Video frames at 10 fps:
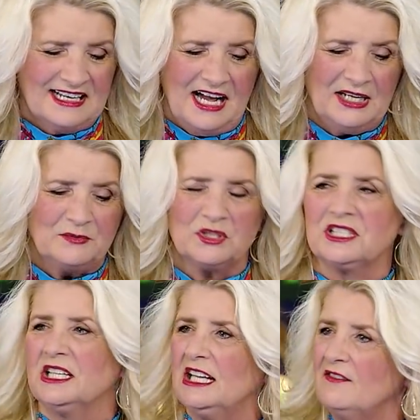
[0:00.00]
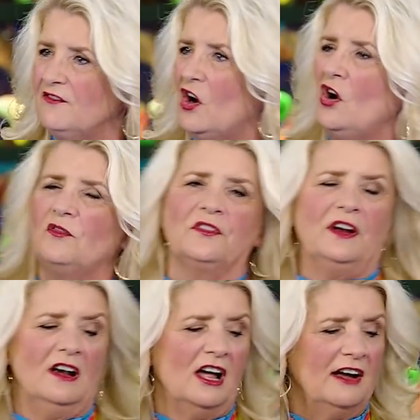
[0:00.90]
God wants to get involved with
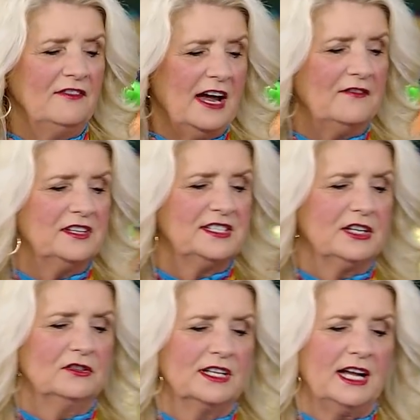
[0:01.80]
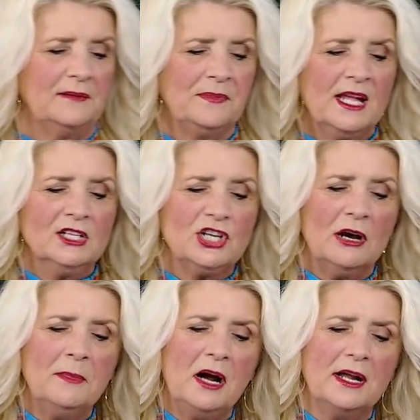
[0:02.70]
our life every single day.
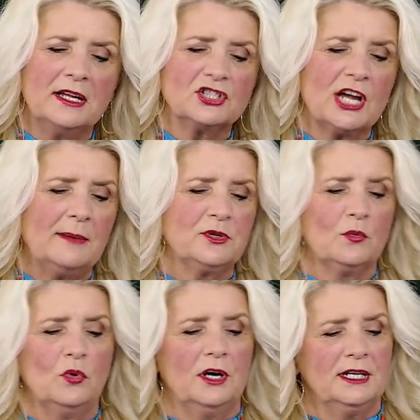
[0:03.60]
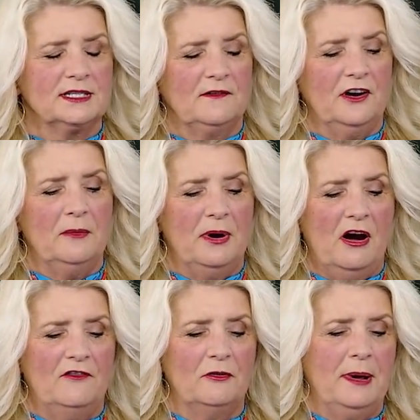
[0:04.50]
Jeremiah chapter 1 is a very
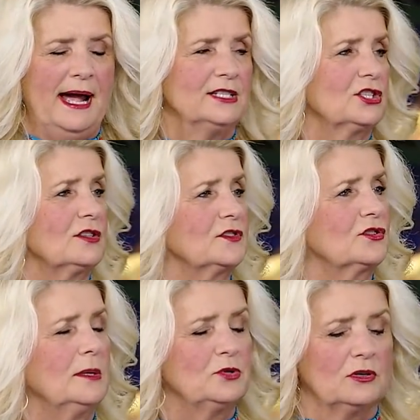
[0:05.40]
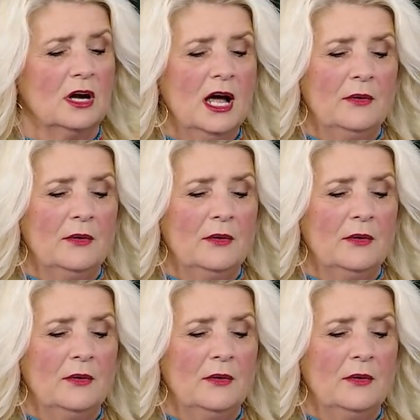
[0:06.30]
powerful passage of scripture.